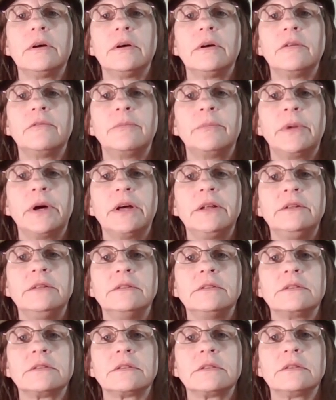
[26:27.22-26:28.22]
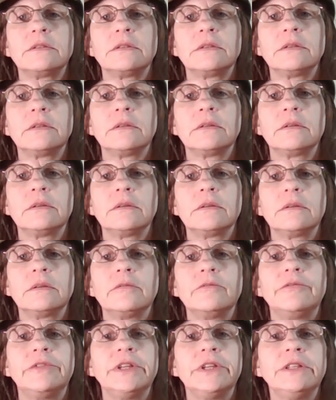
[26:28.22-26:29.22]
of buttons.
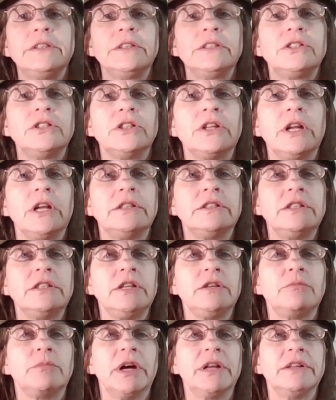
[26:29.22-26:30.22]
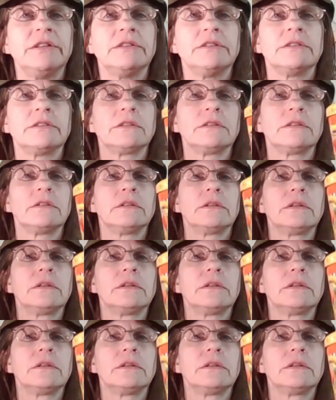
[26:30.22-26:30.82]
Vintage and antique buttons.